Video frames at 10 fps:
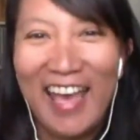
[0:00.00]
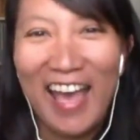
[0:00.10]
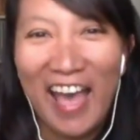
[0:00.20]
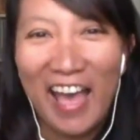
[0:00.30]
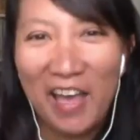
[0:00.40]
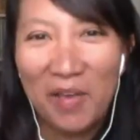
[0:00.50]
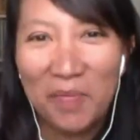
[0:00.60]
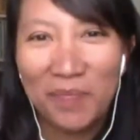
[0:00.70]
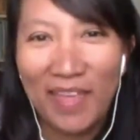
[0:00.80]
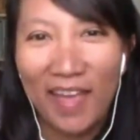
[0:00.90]

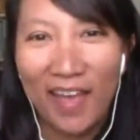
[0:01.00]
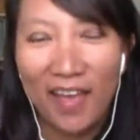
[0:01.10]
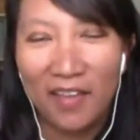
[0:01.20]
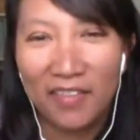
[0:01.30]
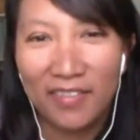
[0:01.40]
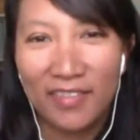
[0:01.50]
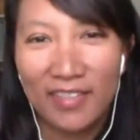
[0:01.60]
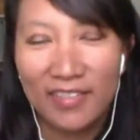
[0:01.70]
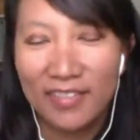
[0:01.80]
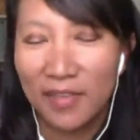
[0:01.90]
I'm
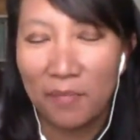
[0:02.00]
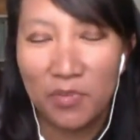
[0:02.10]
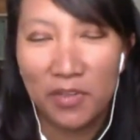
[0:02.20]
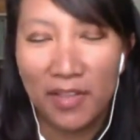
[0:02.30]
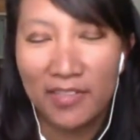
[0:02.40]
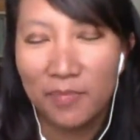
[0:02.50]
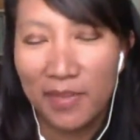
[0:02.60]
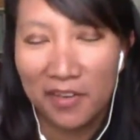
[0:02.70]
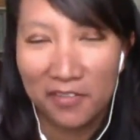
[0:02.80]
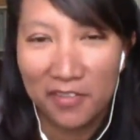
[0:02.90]
so glad to
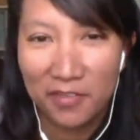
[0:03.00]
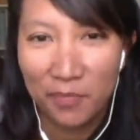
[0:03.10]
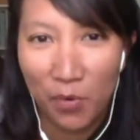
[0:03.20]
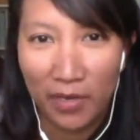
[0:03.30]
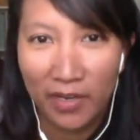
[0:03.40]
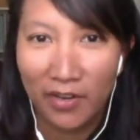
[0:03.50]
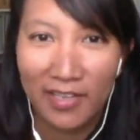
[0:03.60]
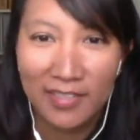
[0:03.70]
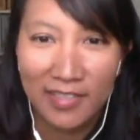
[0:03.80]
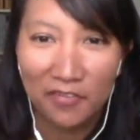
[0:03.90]
be here this morning, or
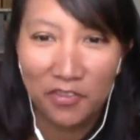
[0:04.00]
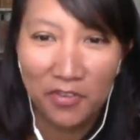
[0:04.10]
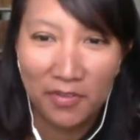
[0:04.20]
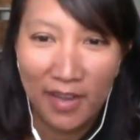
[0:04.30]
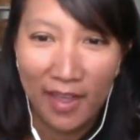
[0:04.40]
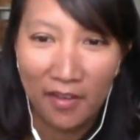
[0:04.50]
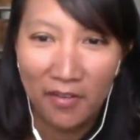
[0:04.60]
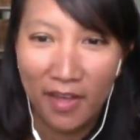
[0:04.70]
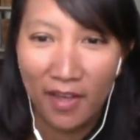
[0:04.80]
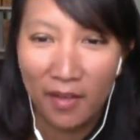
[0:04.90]
I guess it's afternoon
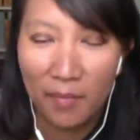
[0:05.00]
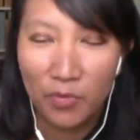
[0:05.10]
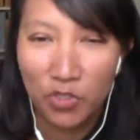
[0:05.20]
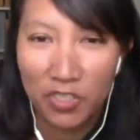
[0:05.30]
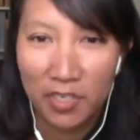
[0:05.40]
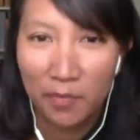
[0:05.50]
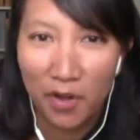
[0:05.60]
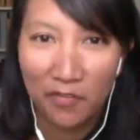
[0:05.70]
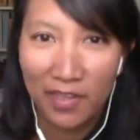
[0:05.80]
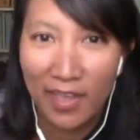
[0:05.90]
now. Tricia
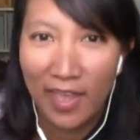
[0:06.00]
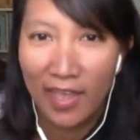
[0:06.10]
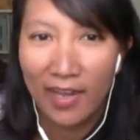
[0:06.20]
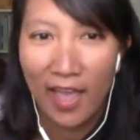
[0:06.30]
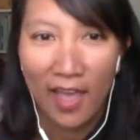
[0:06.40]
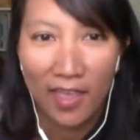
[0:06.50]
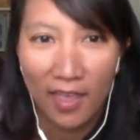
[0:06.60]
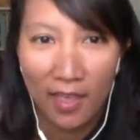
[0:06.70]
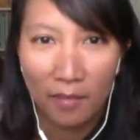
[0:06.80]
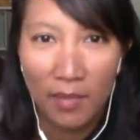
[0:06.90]
Ebarvia, and I
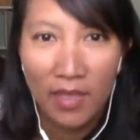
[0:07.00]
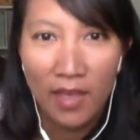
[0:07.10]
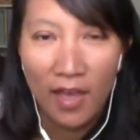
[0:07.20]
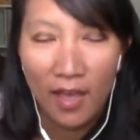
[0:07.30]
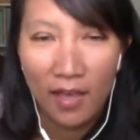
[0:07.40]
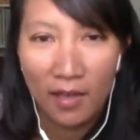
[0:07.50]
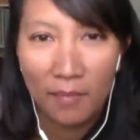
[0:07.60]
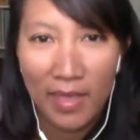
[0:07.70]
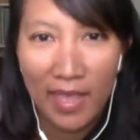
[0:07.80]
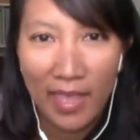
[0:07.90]
am
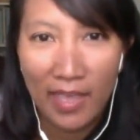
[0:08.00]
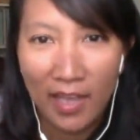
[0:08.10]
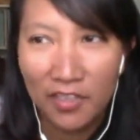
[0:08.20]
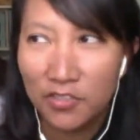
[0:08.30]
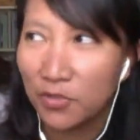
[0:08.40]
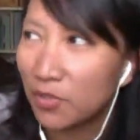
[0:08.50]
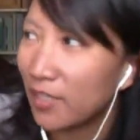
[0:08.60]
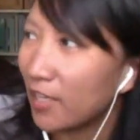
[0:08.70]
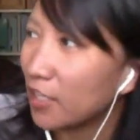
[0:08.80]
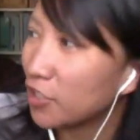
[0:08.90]
a high
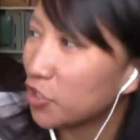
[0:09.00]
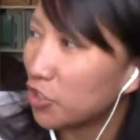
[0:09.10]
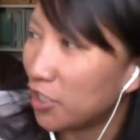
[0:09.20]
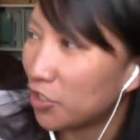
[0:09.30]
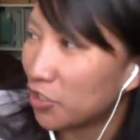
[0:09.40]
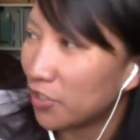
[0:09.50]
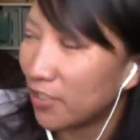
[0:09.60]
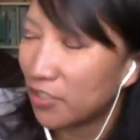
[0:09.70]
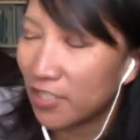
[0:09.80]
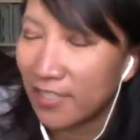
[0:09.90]
school English
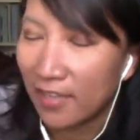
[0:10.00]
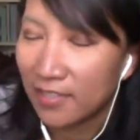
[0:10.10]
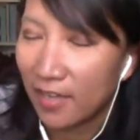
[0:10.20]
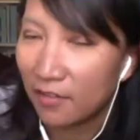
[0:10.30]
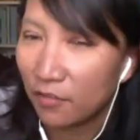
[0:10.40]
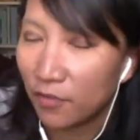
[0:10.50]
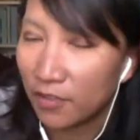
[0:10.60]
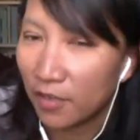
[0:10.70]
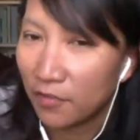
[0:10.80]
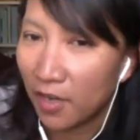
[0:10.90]
teacher just outside of the
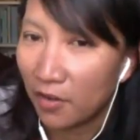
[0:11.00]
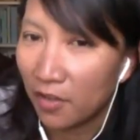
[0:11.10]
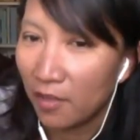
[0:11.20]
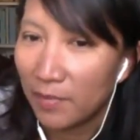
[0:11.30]
Philadelphia area.